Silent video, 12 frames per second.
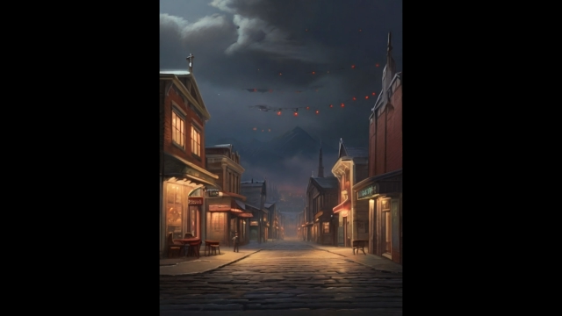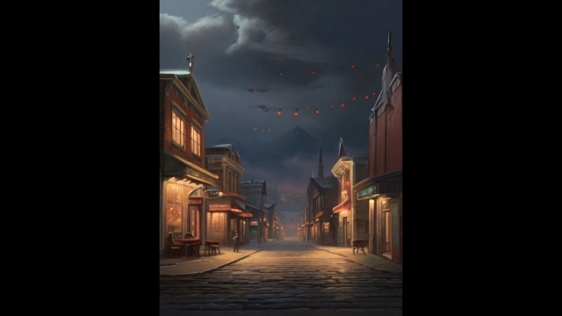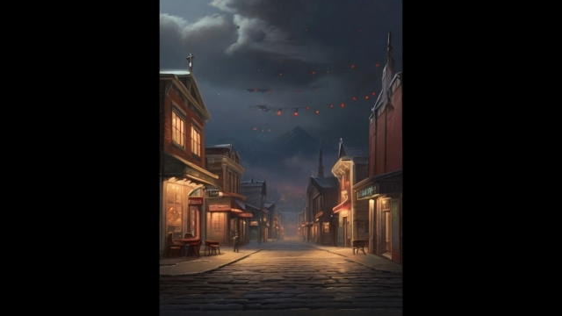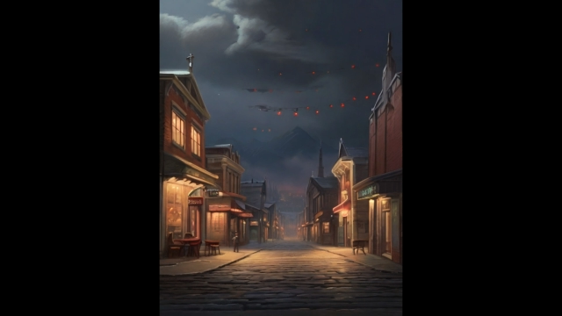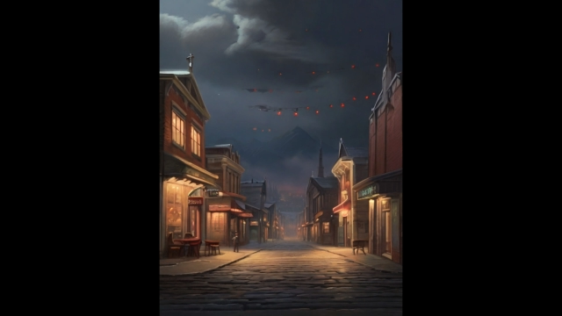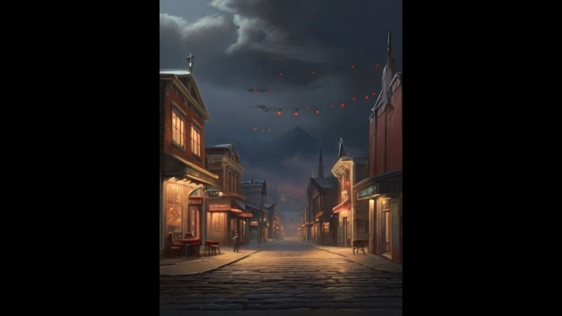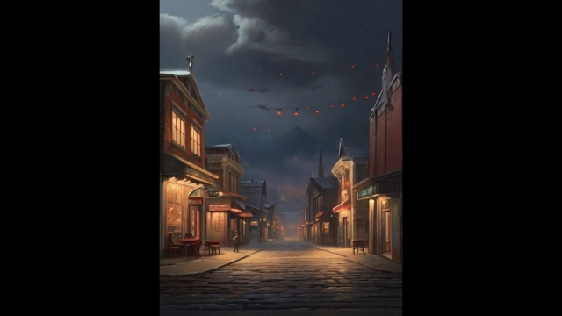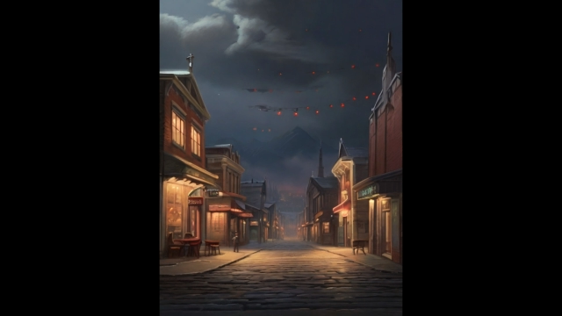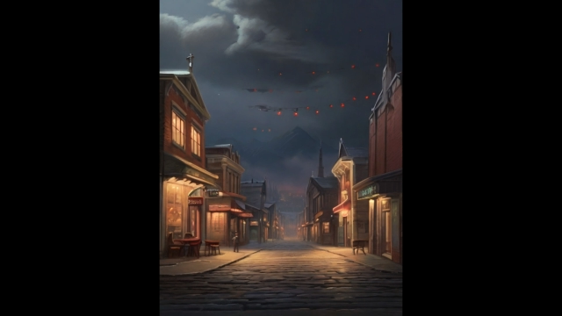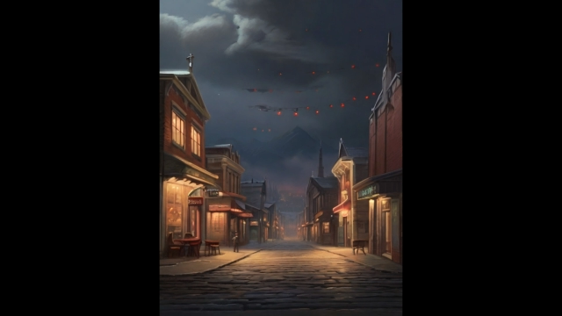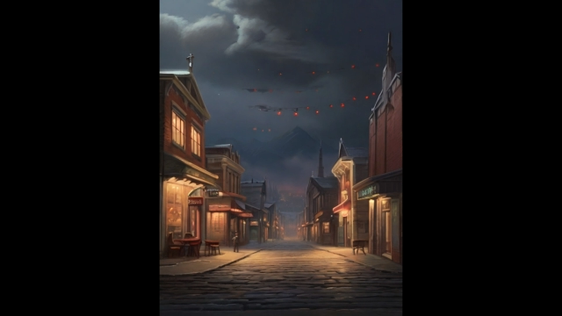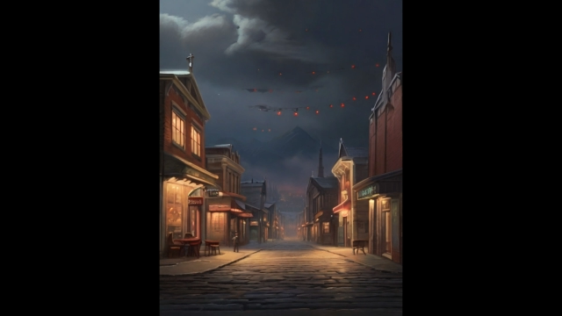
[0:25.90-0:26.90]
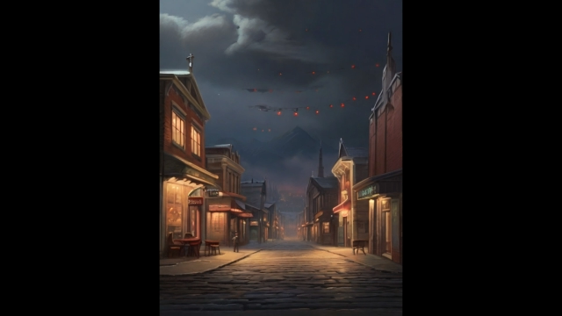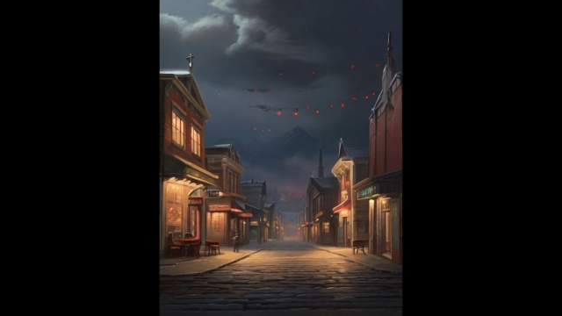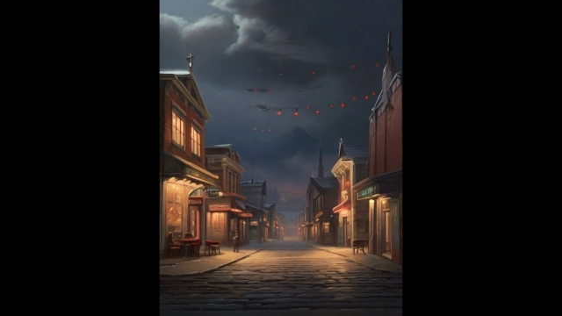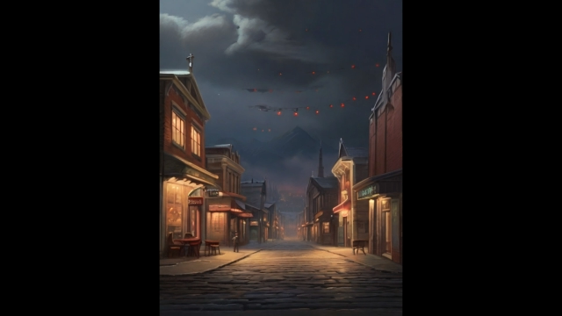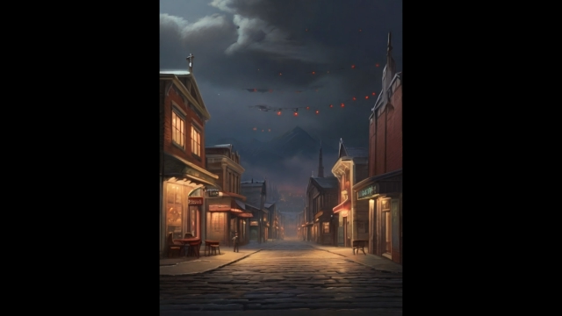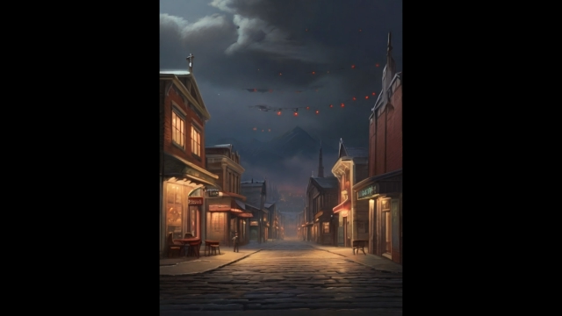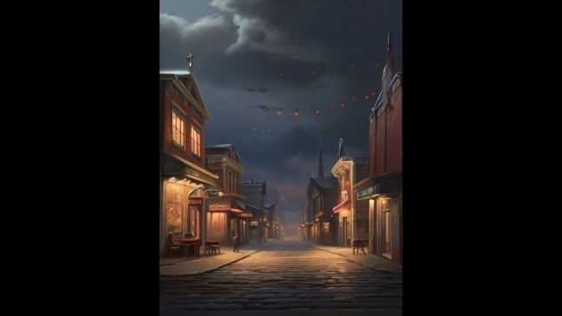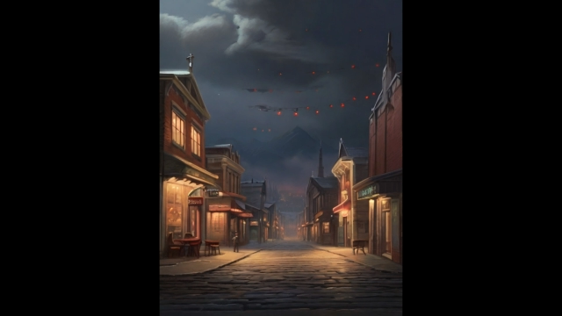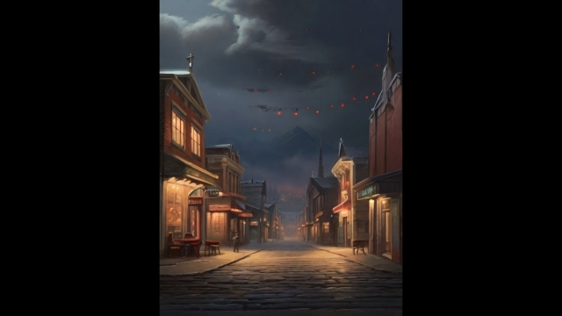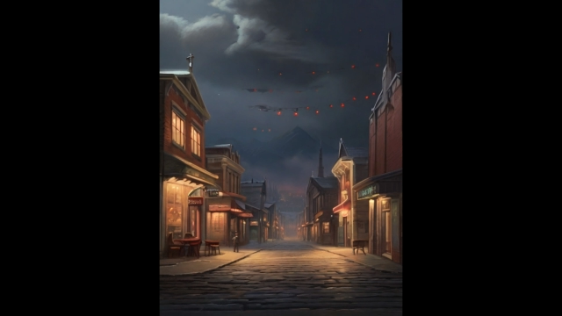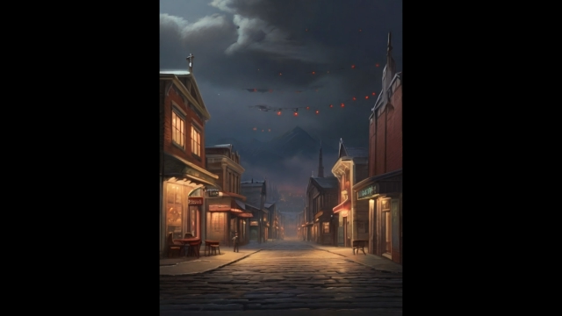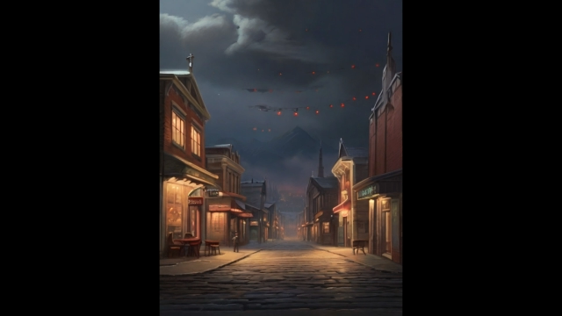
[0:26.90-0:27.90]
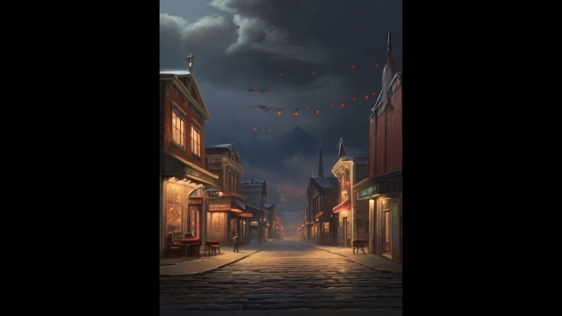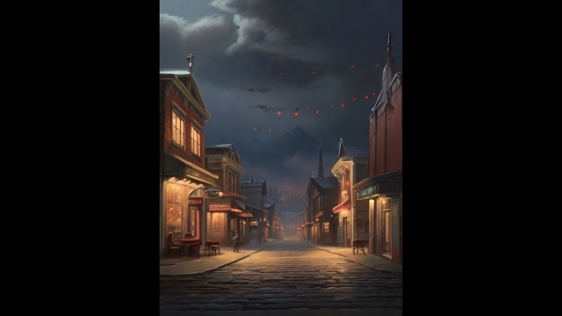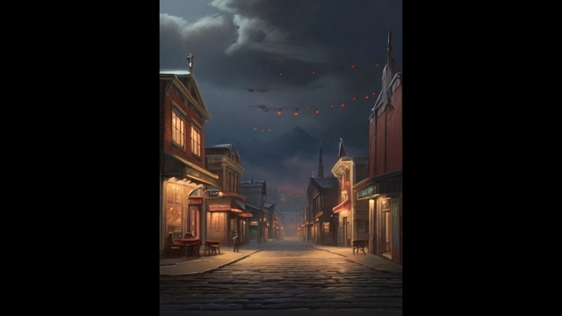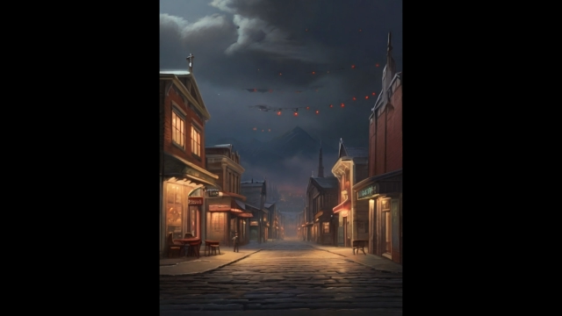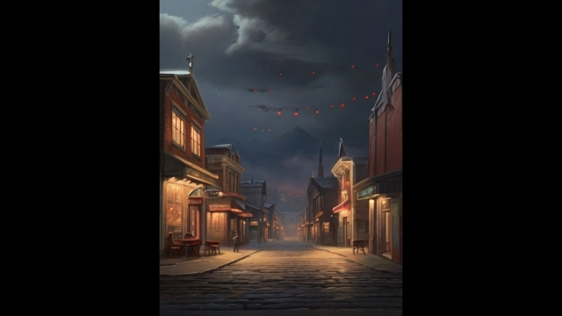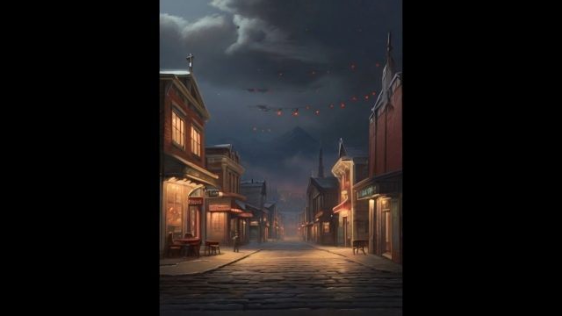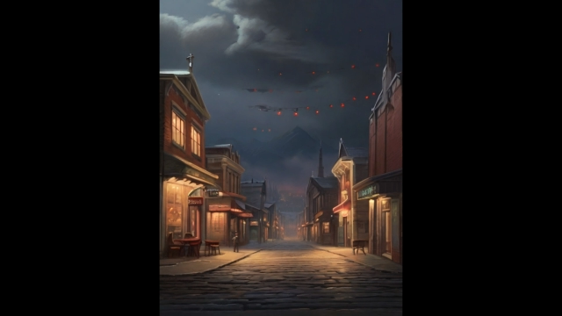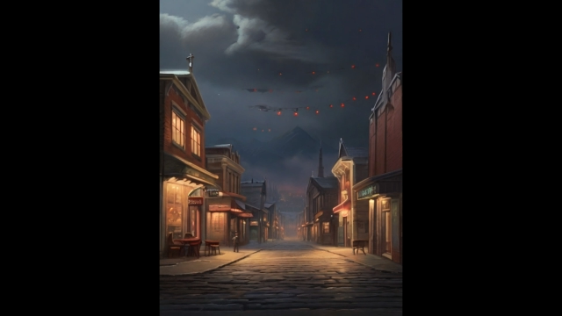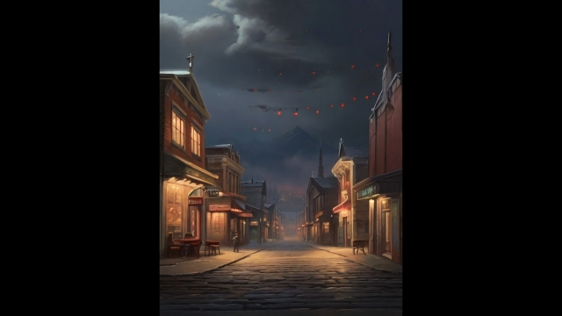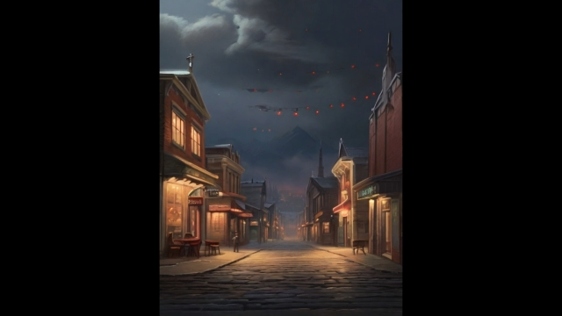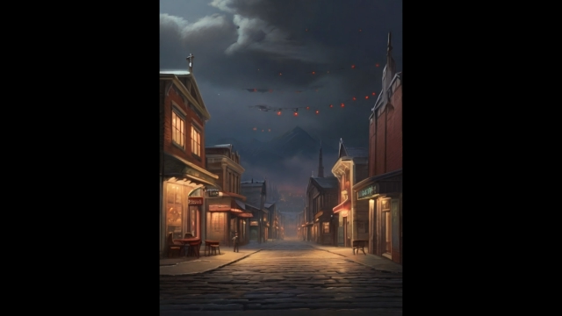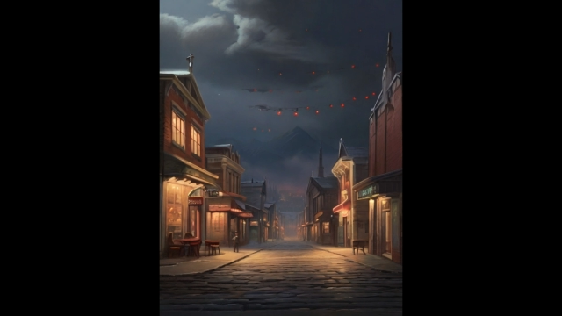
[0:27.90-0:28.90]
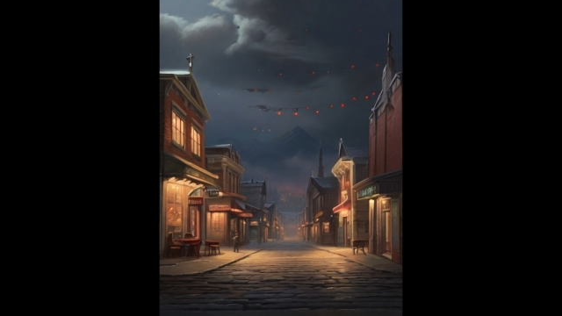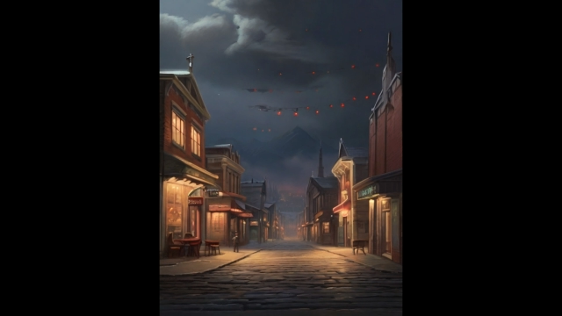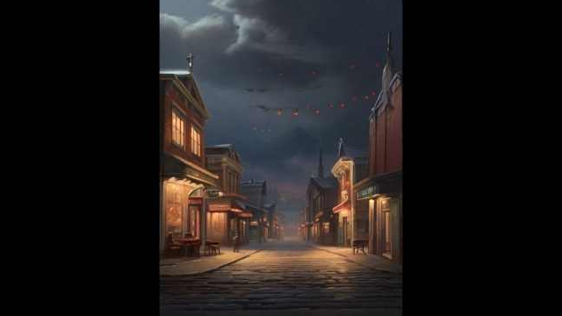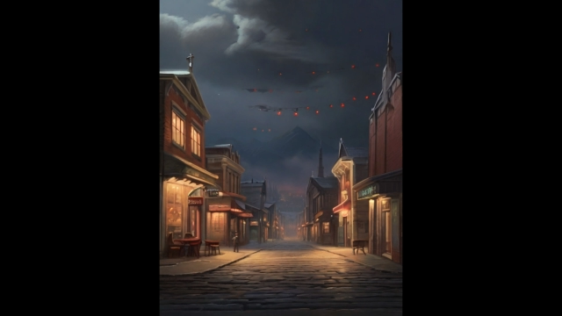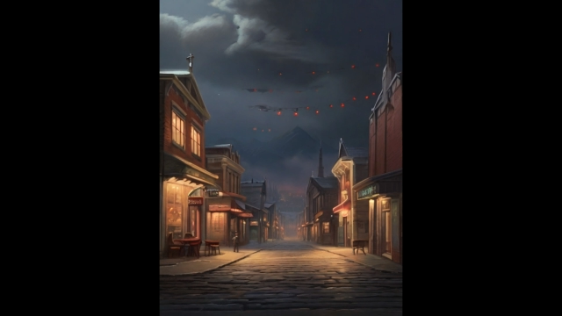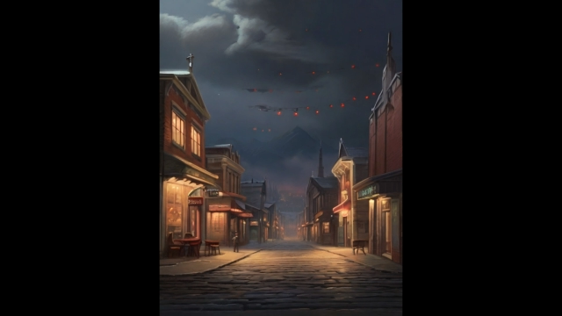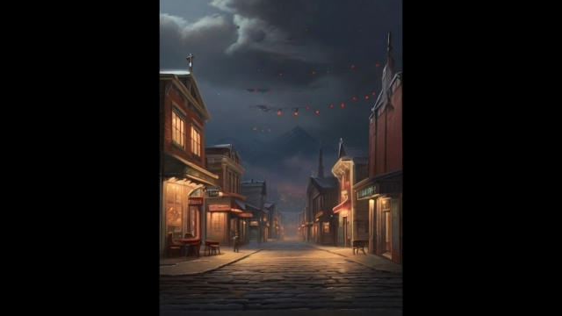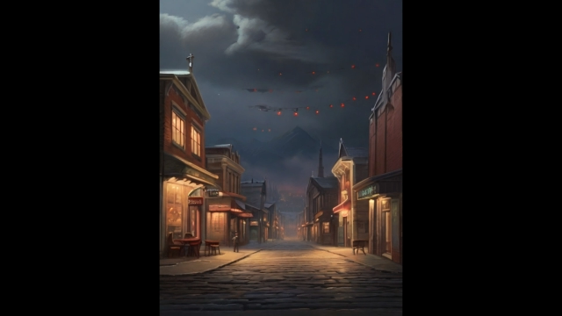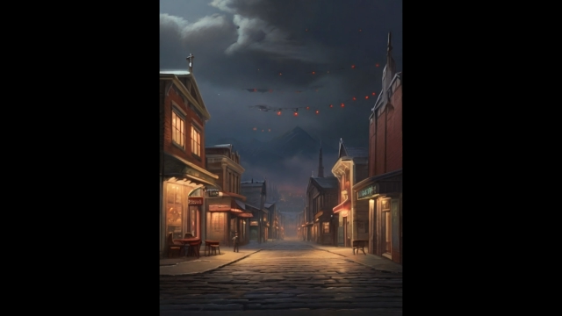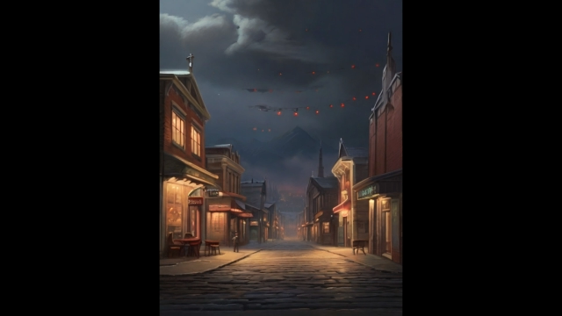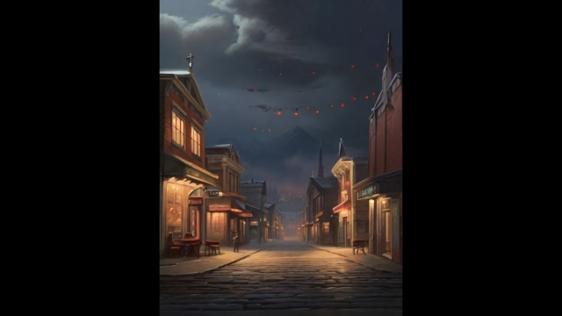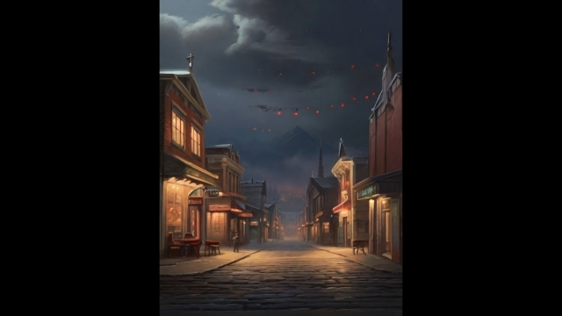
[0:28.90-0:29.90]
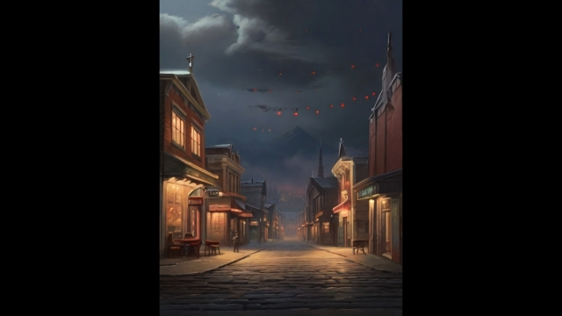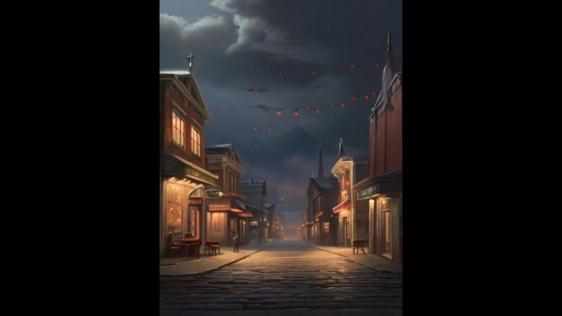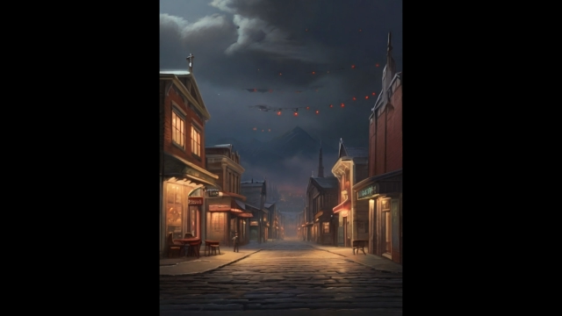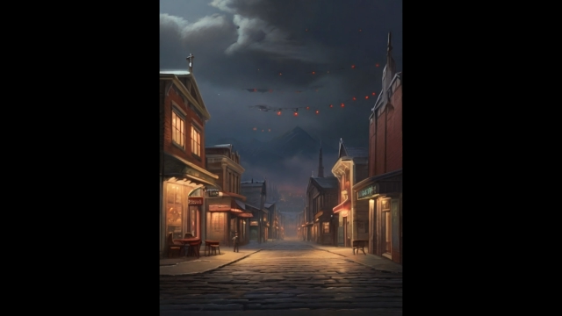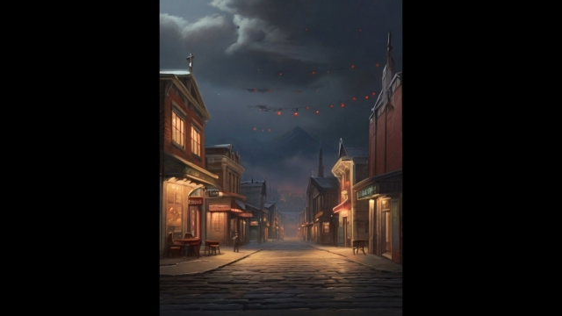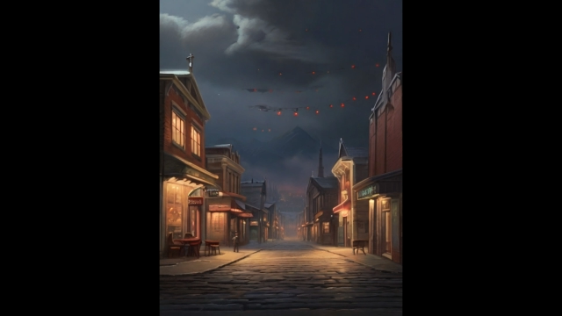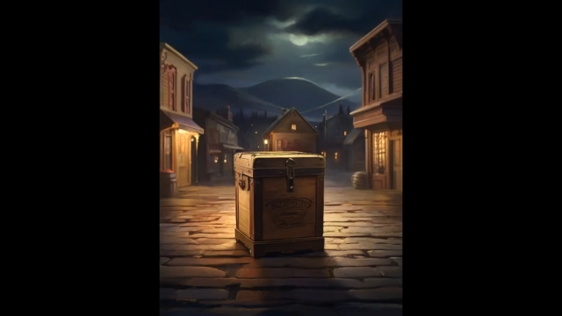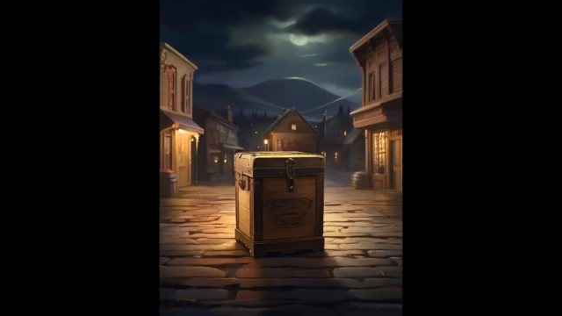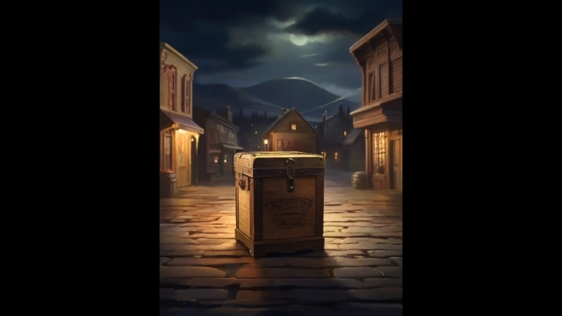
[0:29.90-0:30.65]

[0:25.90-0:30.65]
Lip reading: [unreadable: no face in view]